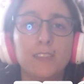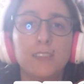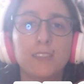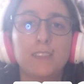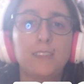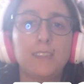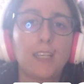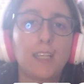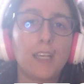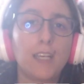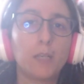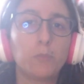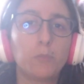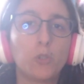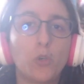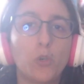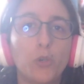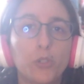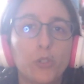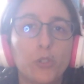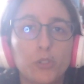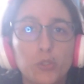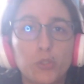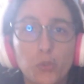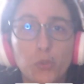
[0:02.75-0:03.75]
Today I'm
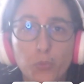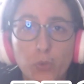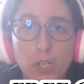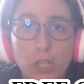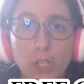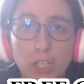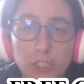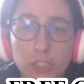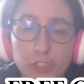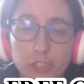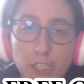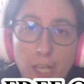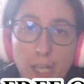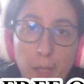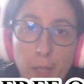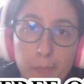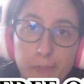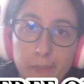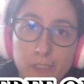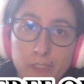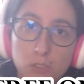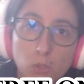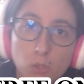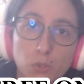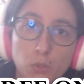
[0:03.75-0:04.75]
going to watch
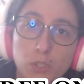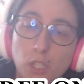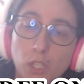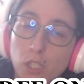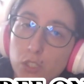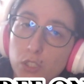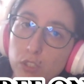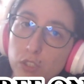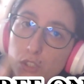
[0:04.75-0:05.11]
episode